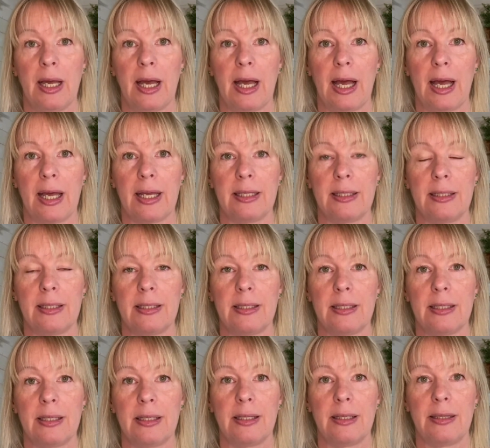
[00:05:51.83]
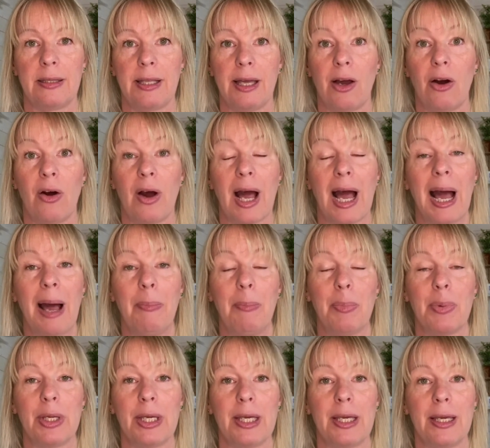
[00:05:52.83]
and they are
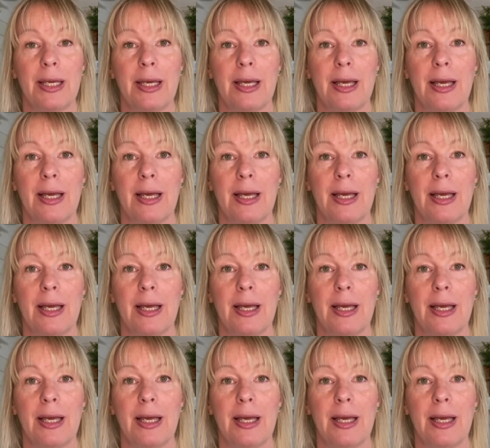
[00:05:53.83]
happy